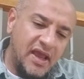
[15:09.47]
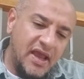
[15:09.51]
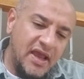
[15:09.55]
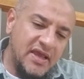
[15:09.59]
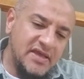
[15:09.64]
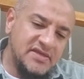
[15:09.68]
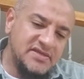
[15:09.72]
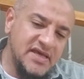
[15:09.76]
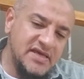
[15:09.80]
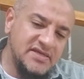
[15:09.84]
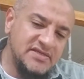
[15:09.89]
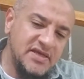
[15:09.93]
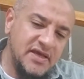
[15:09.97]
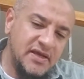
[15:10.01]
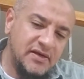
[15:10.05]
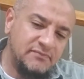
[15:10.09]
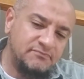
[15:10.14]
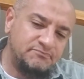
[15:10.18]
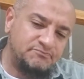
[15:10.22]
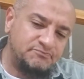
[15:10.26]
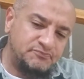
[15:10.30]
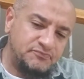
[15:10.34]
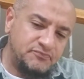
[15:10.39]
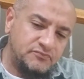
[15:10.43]
He says here,
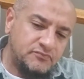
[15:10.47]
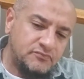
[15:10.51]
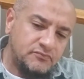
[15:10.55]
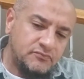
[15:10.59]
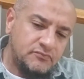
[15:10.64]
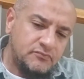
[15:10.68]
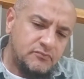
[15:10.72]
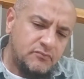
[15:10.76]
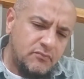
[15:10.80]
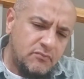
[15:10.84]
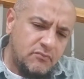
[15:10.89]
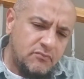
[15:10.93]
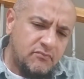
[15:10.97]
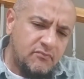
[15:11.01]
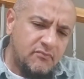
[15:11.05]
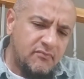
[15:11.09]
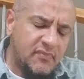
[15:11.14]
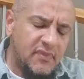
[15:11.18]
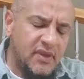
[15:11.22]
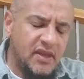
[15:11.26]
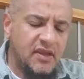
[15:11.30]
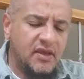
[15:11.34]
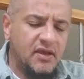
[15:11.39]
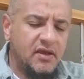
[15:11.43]

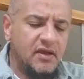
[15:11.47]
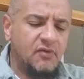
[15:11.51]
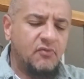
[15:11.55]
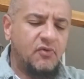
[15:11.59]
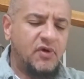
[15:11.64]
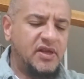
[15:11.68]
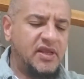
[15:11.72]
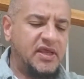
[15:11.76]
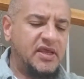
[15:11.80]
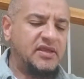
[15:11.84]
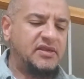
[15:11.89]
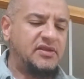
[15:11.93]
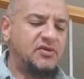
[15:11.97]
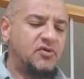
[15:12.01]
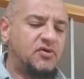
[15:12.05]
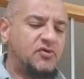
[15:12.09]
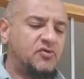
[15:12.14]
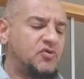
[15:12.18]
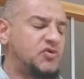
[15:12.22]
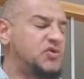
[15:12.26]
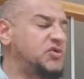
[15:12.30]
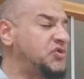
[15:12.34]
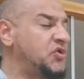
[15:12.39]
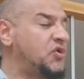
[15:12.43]
when he
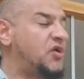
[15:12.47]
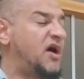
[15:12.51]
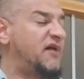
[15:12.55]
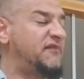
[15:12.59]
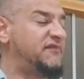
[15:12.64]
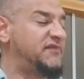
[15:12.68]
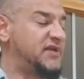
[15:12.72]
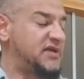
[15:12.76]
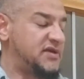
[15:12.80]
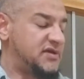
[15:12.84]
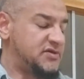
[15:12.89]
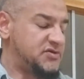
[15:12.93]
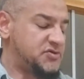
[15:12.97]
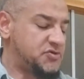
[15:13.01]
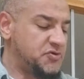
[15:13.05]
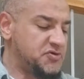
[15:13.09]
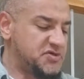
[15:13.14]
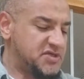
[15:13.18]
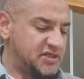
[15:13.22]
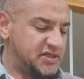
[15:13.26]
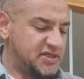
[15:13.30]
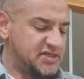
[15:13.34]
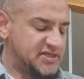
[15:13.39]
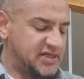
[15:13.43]
took off the shoes
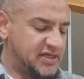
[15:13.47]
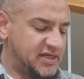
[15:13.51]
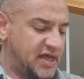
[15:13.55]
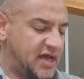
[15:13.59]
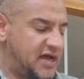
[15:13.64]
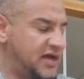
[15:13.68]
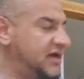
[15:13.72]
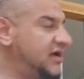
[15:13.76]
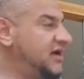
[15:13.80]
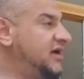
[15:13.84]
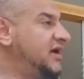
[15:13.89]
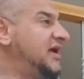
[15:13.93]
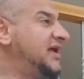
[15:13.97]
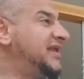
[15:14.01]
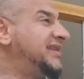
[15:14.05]
in the salah,